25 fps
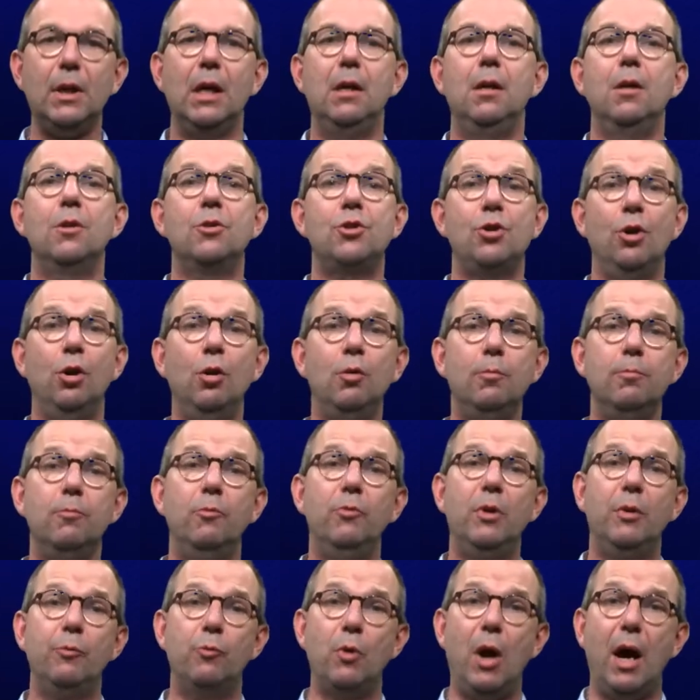So
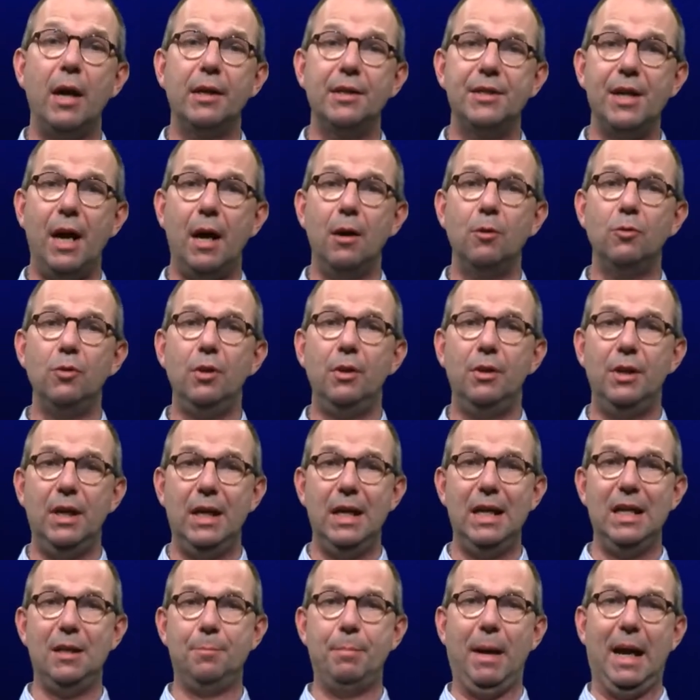we write down the
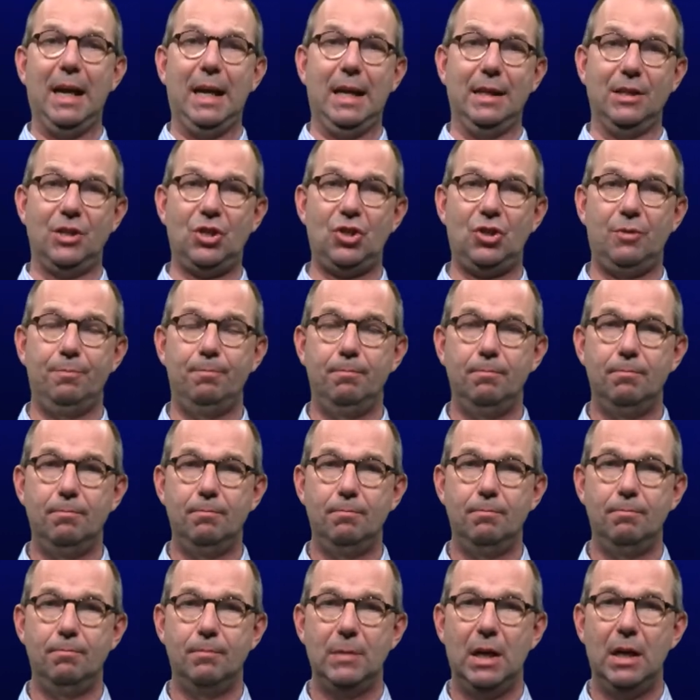heat balance.
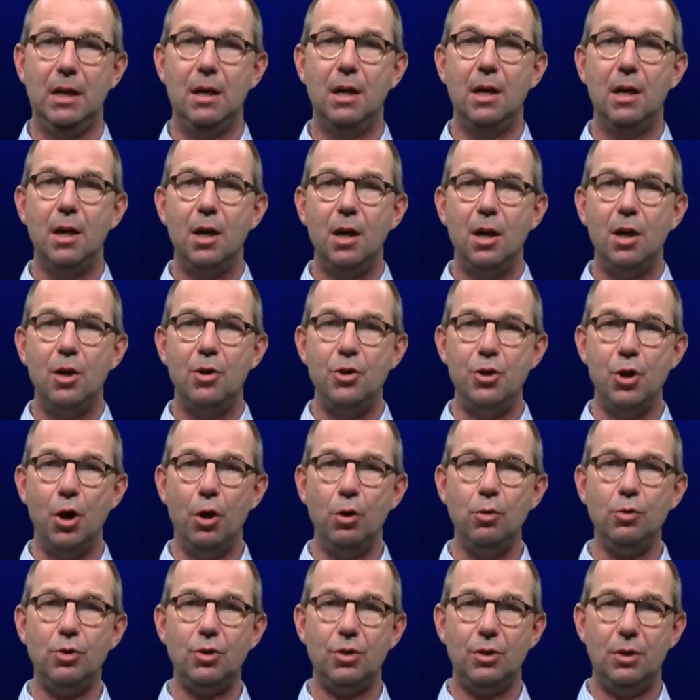
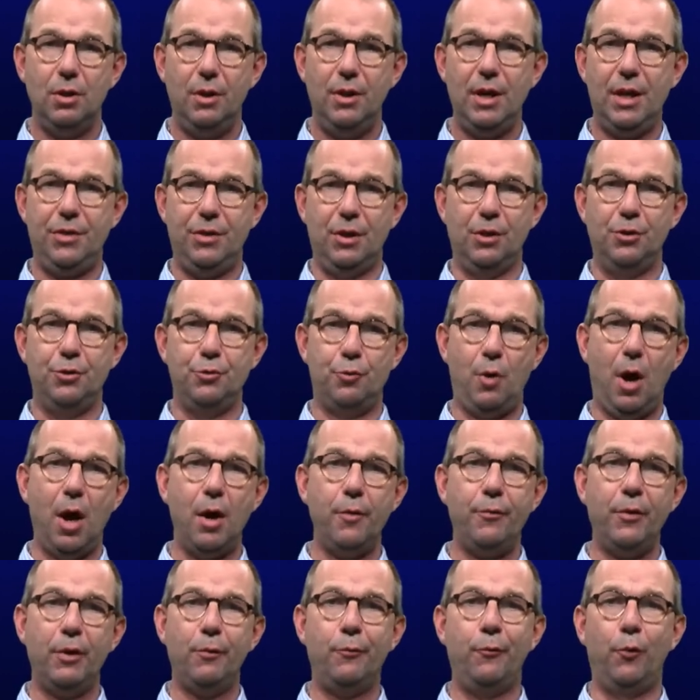Note that the
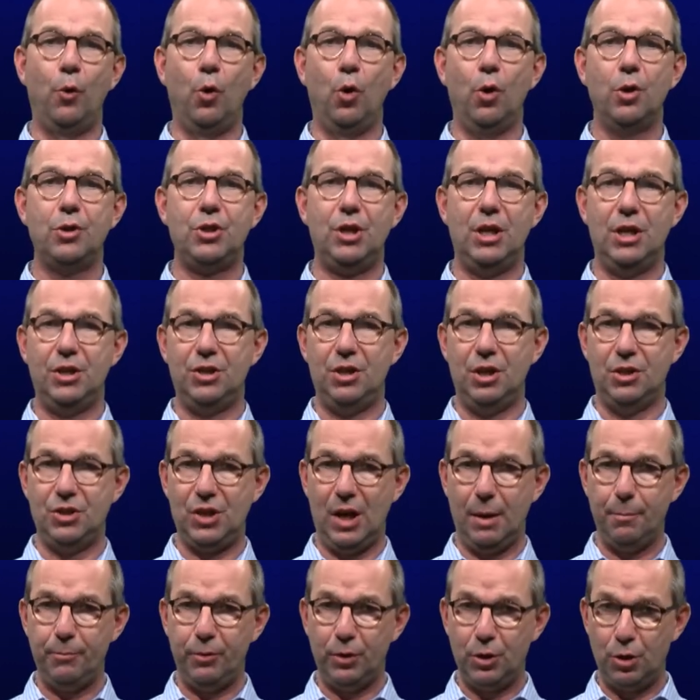driving force is the
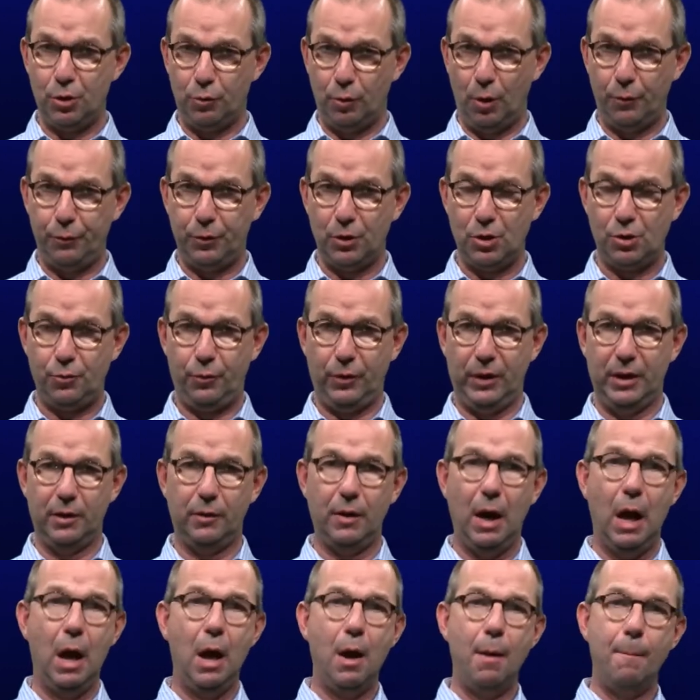temperature of the sphere
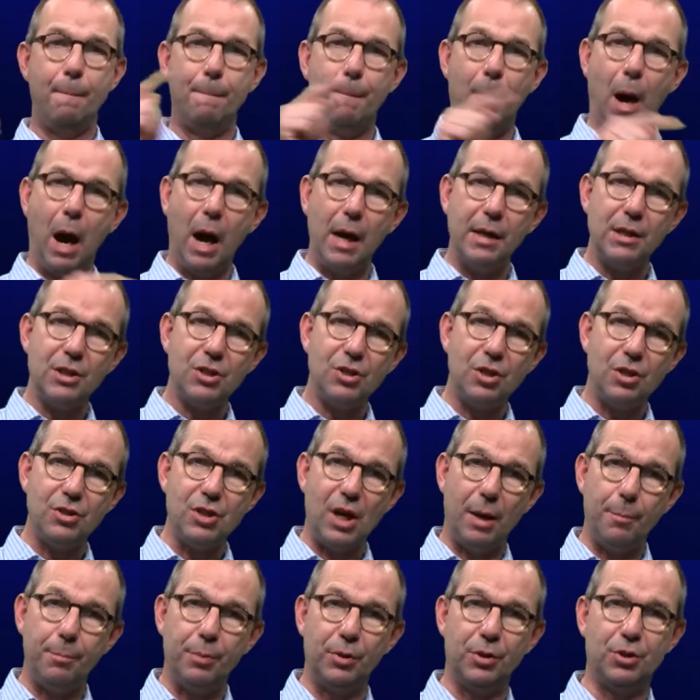minus the
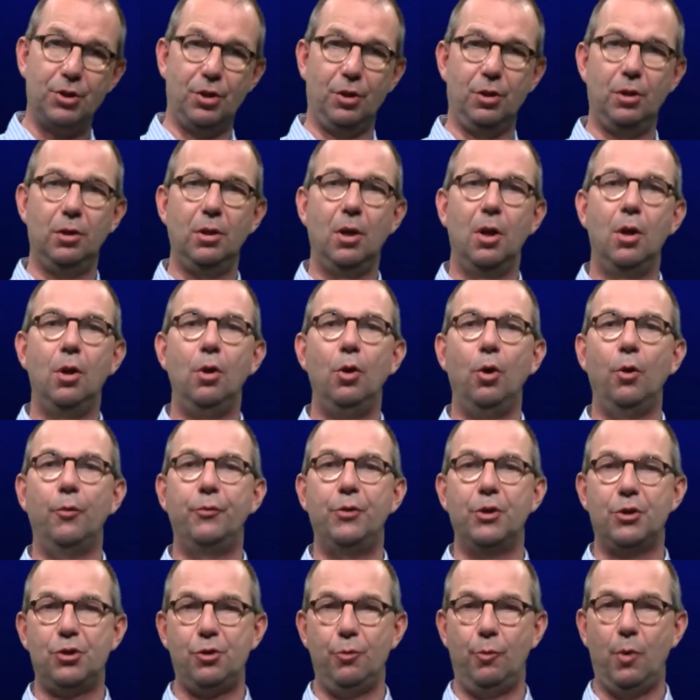temperature of the
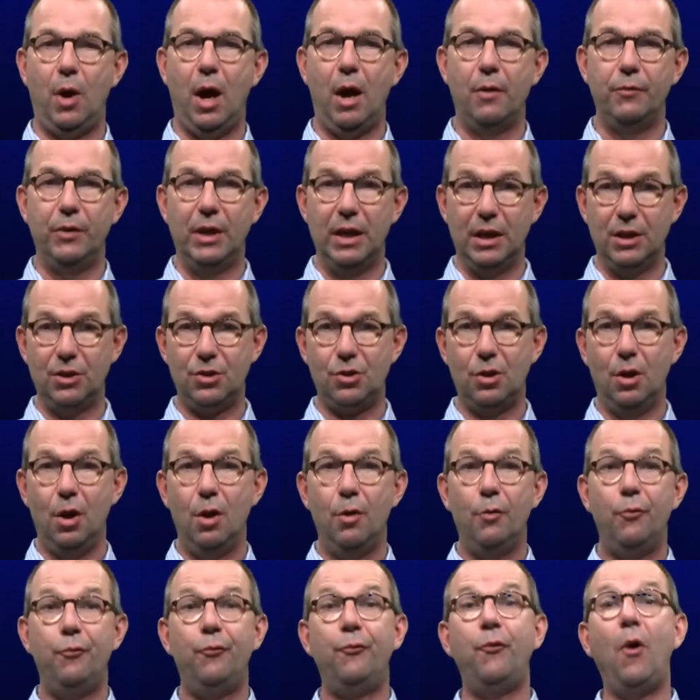surroundings
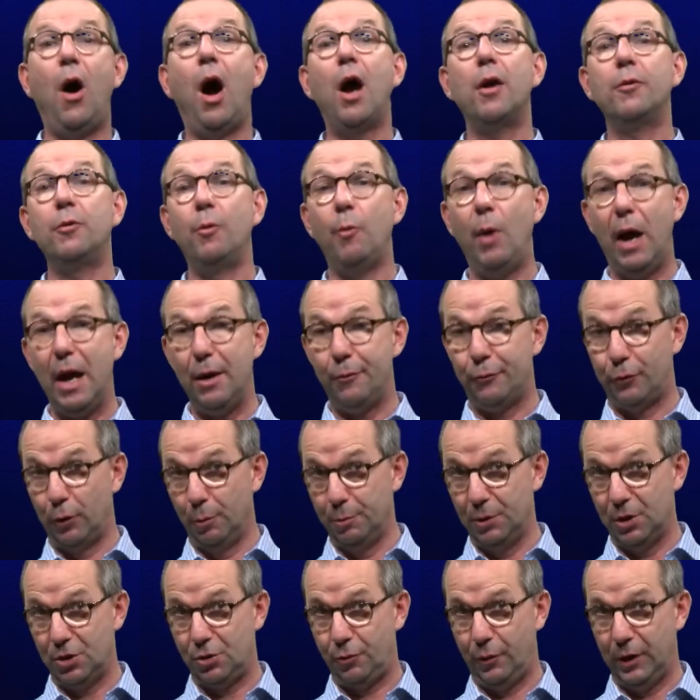far away from
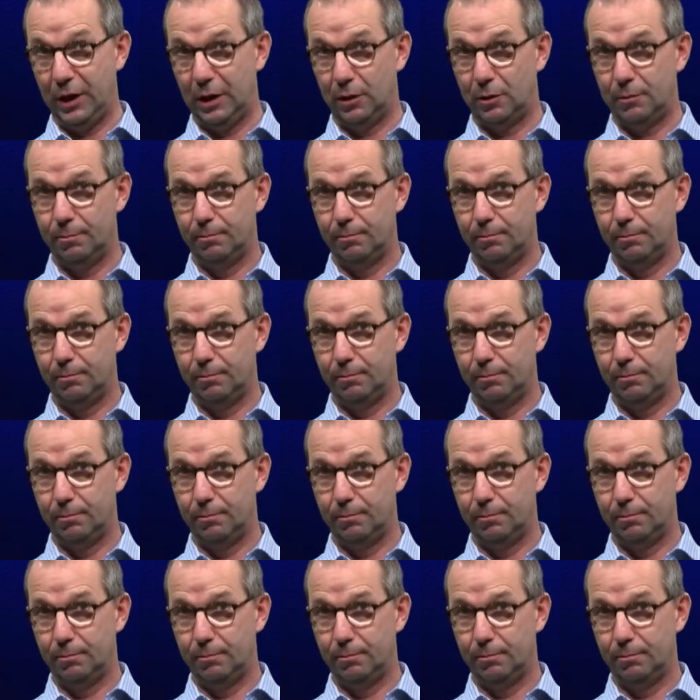the sphere.